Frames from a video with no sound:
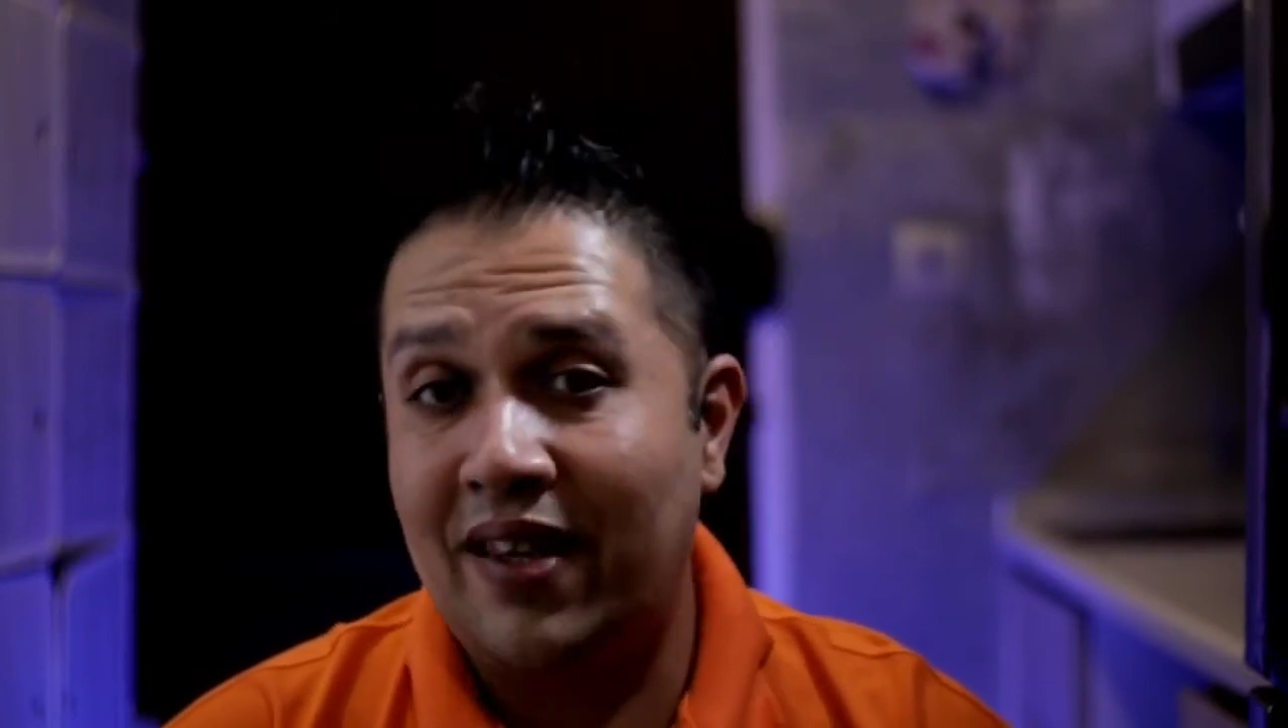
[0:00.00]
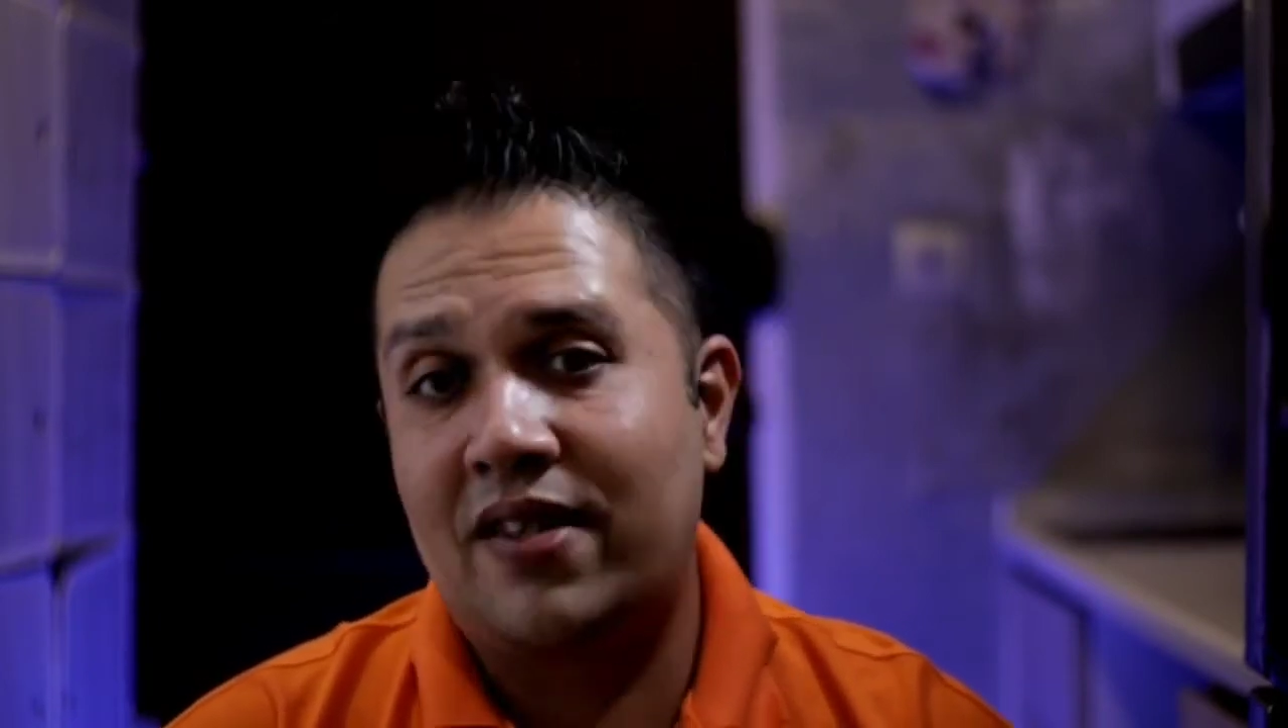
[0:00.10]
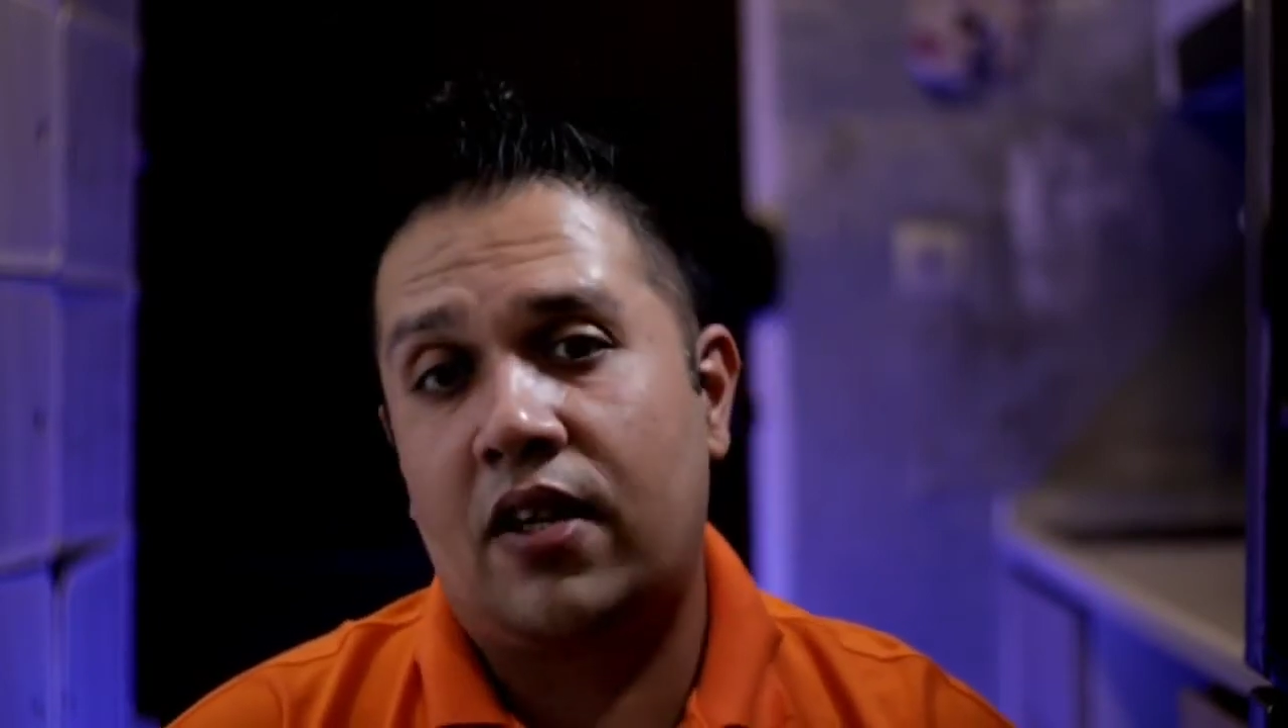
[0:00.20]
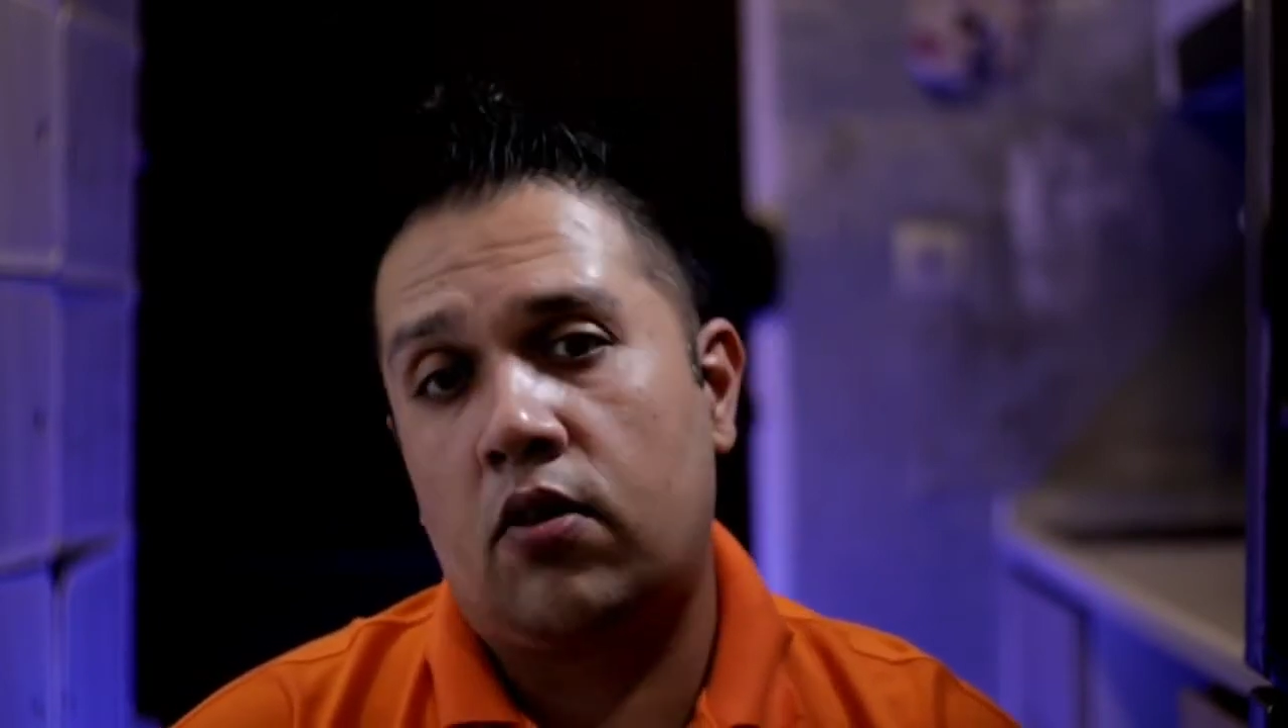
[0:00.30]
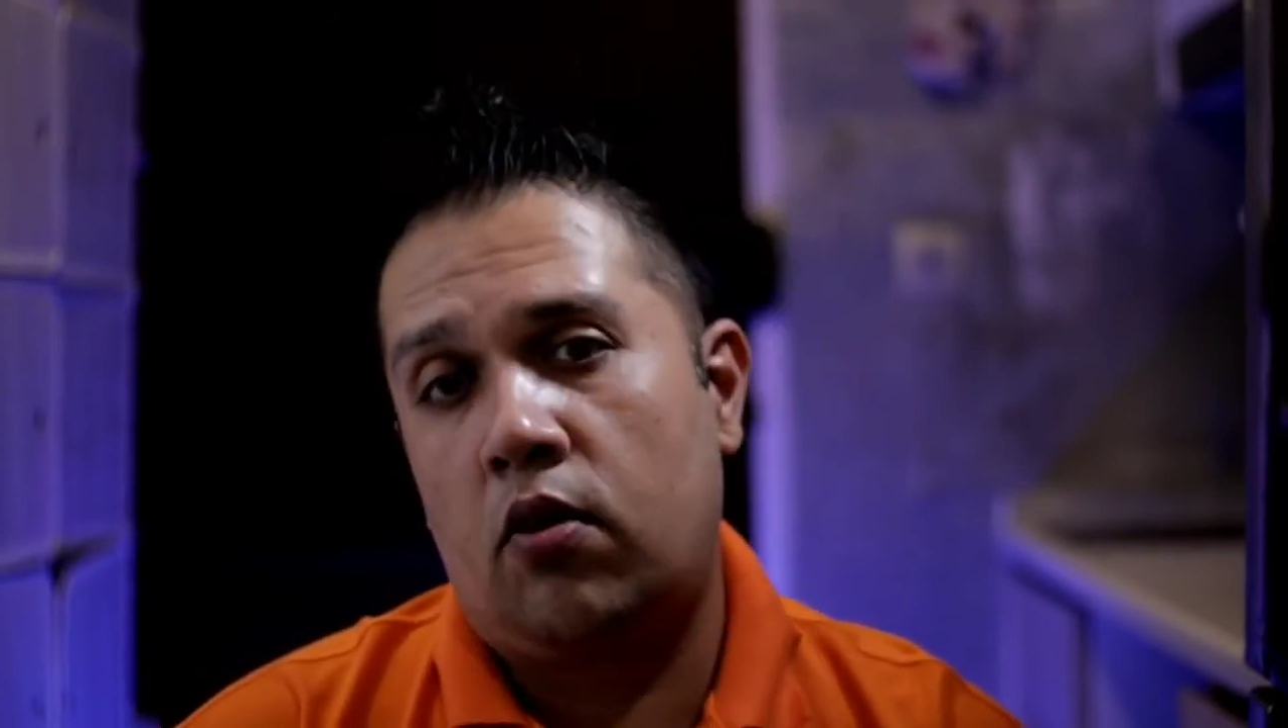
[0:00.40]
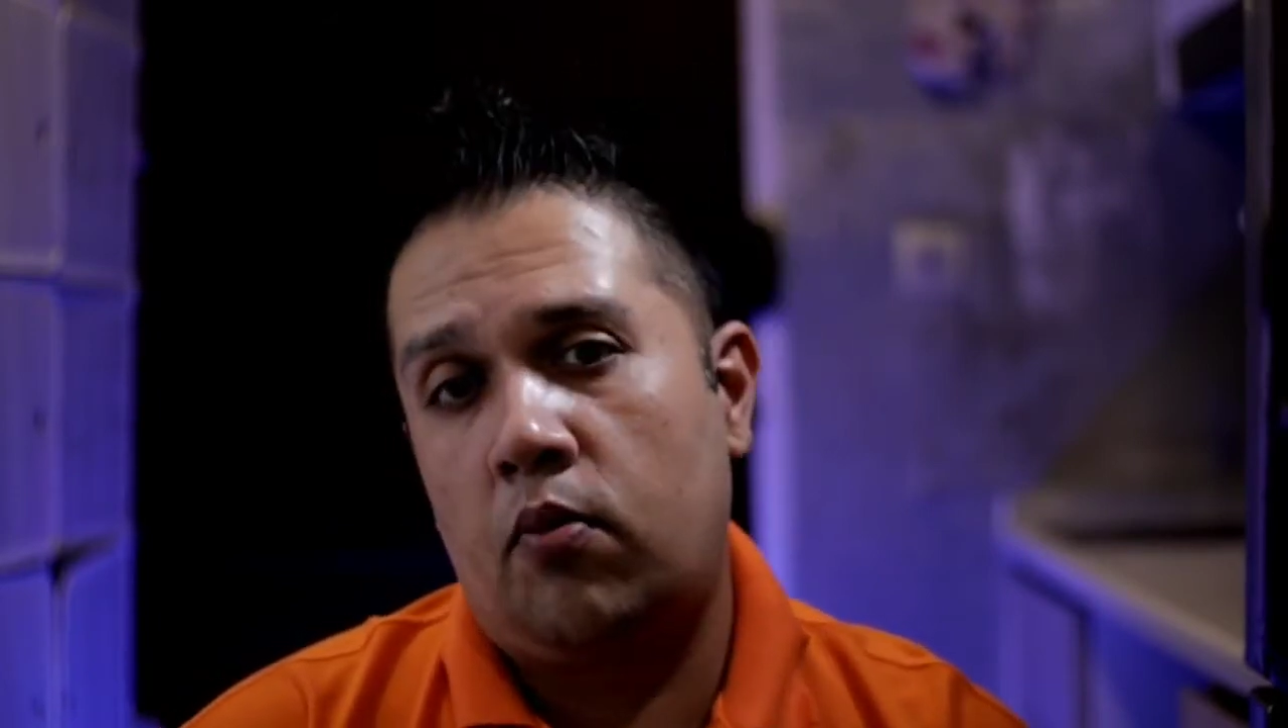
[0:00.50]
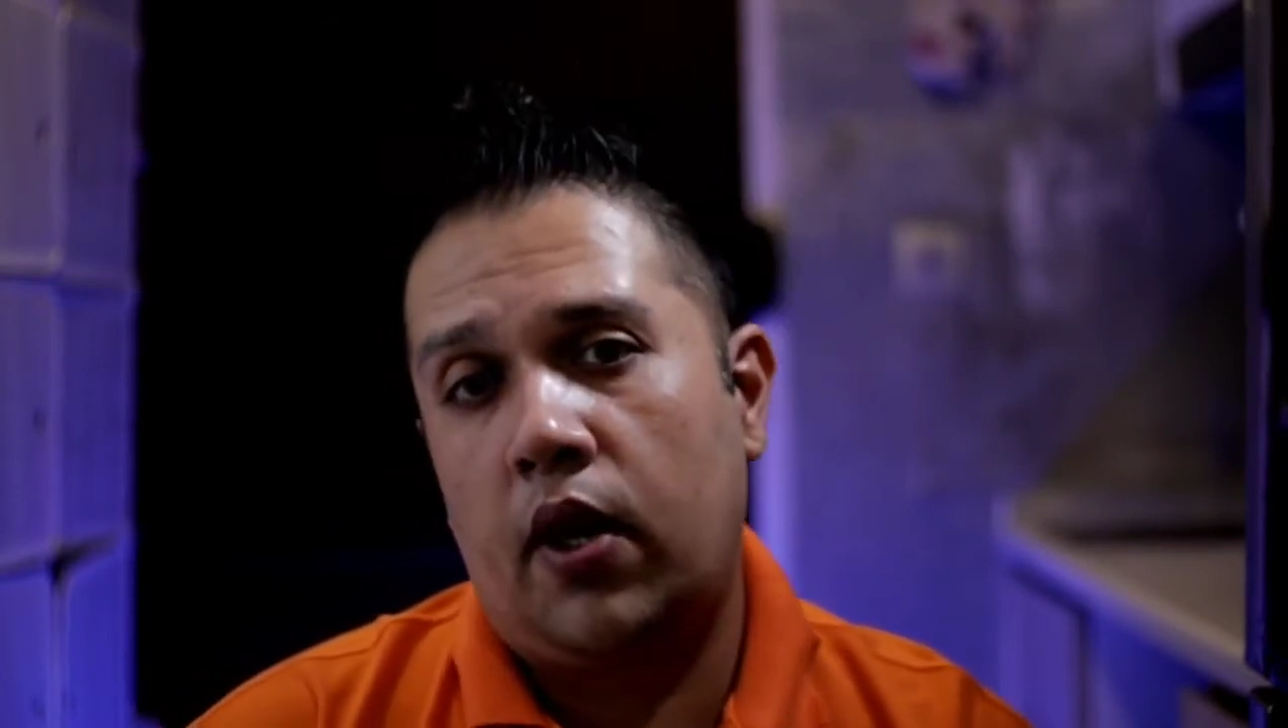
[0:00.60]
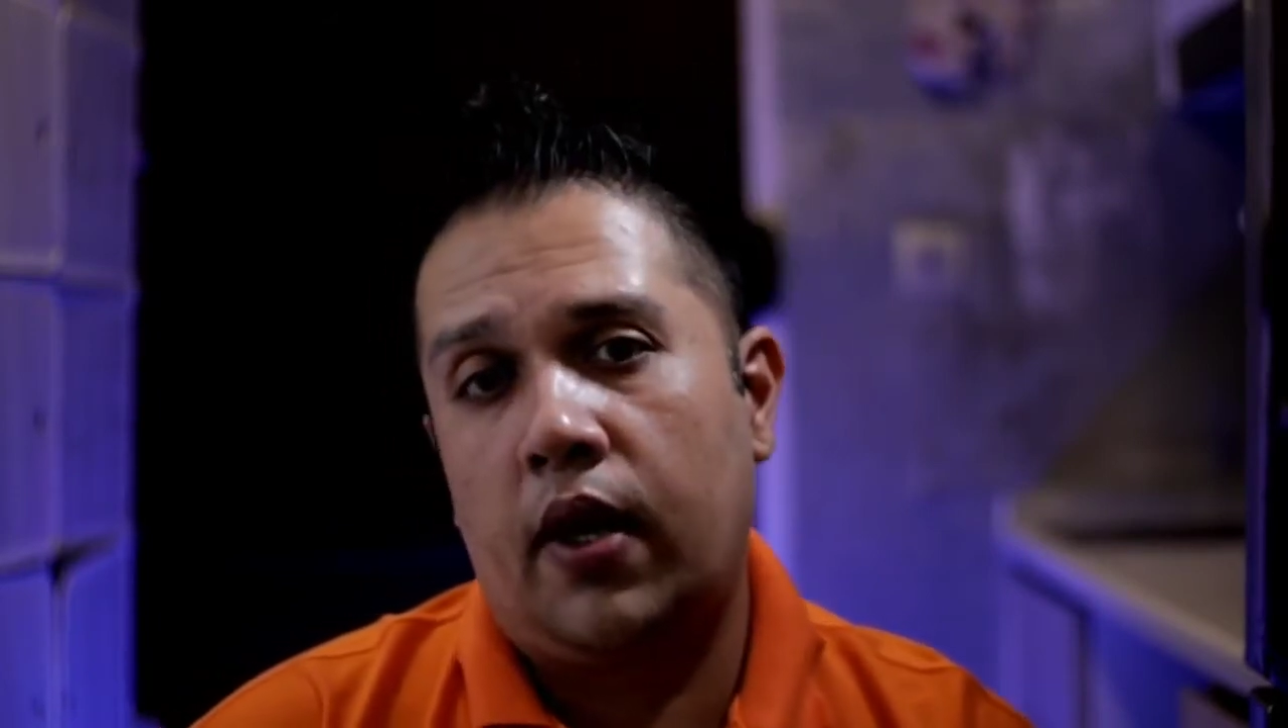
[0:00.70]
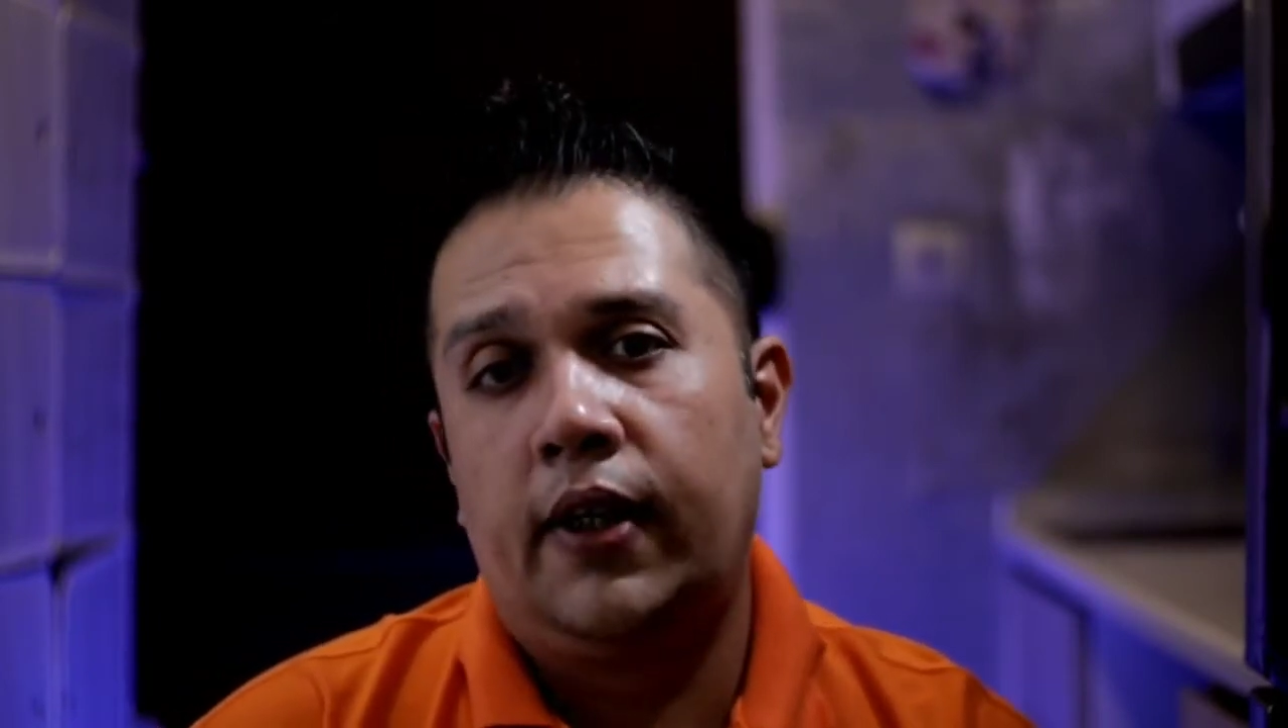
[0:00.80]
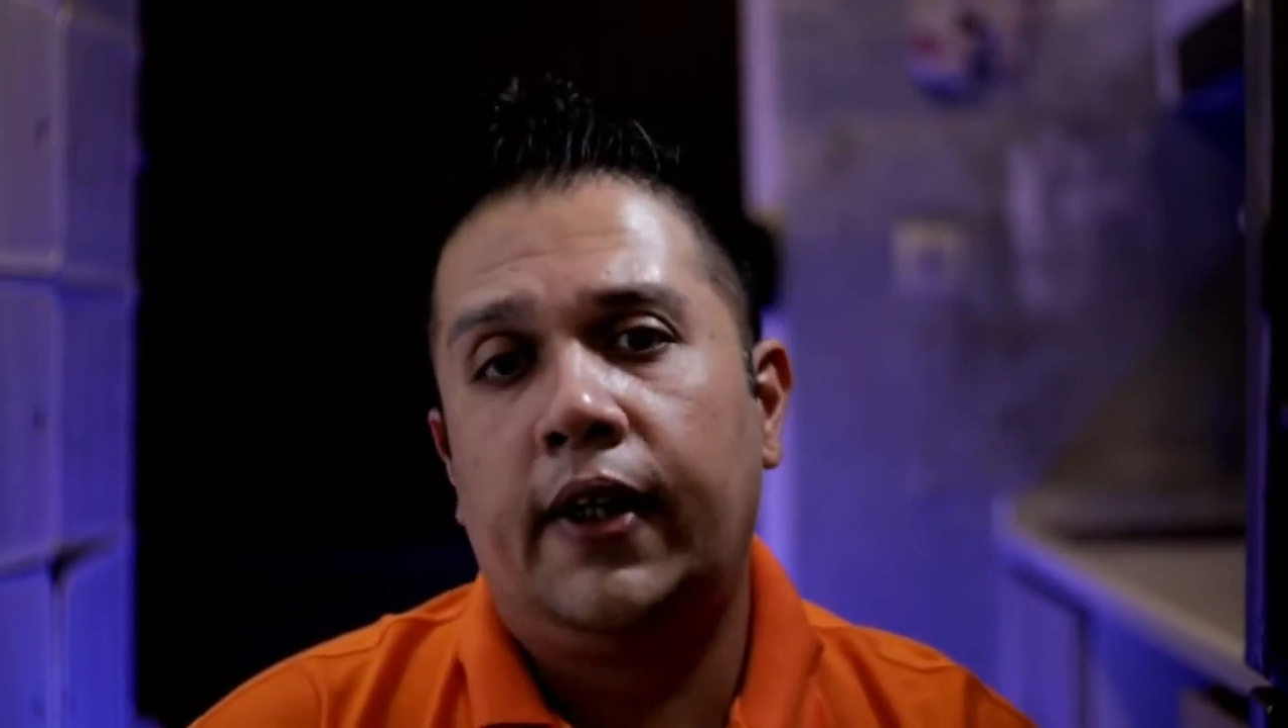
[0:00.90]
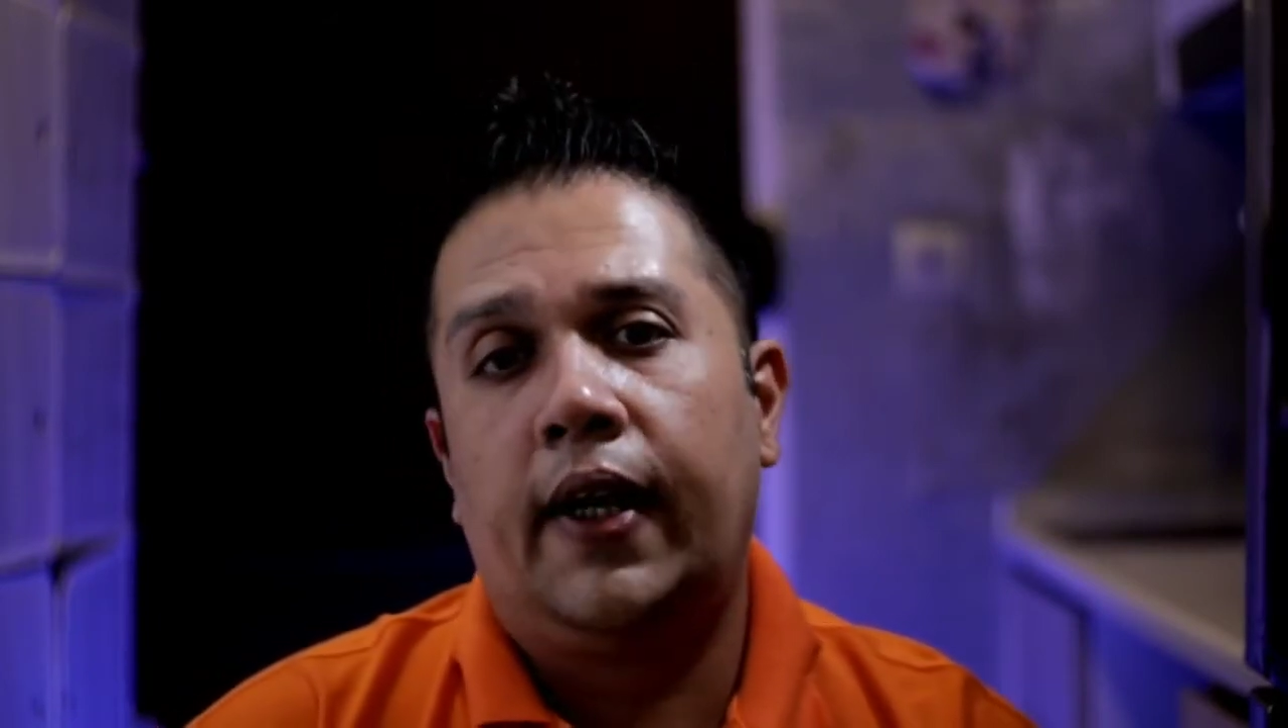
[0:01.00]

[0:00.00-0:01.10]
this as homework.